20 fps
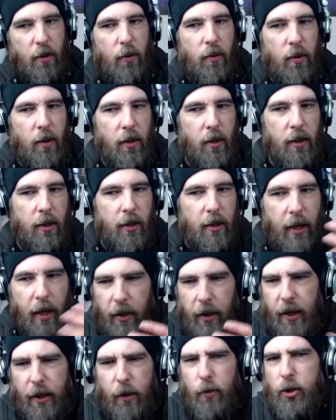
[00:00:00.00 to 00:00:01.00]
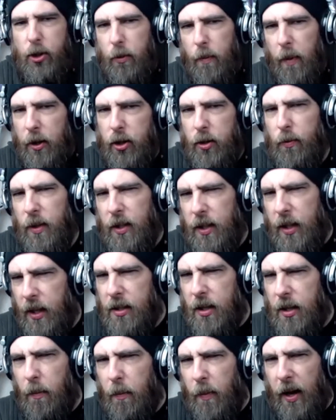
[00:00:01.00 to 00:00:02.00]
So yeah, like what you mentioned with
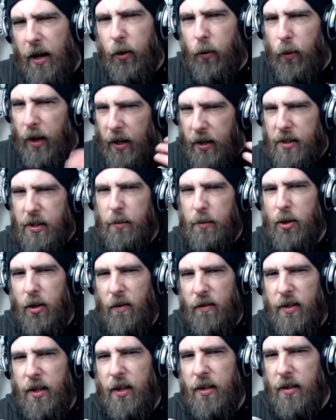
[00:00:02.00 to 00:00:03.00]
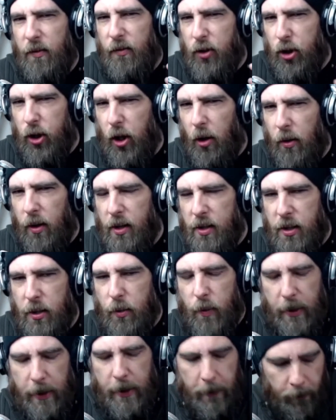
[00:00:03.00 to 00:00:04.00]
Kids on Bike, creating some sort of sense of shared
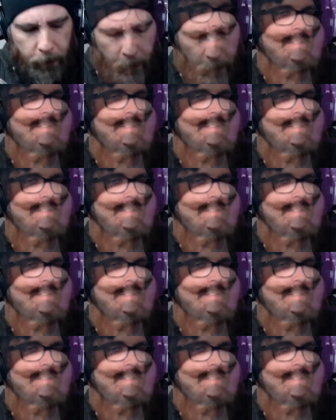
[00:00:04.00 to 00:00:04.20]
history.